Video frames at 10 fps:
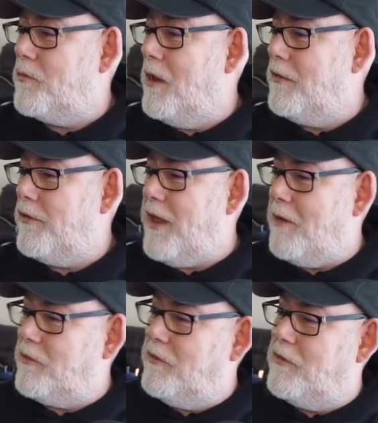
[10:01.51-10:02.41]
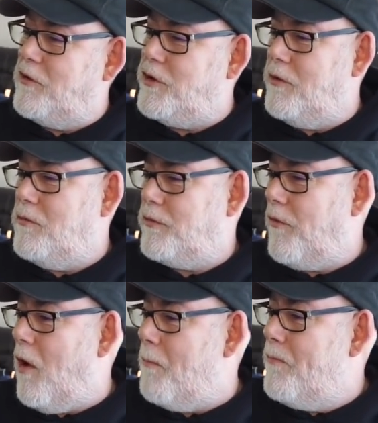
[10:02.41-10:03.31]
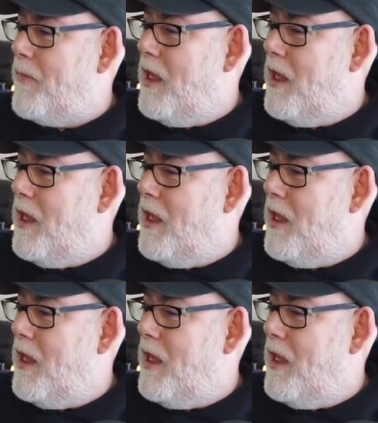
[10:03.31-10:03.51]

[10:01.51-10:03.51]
well, there's thousands to choose from.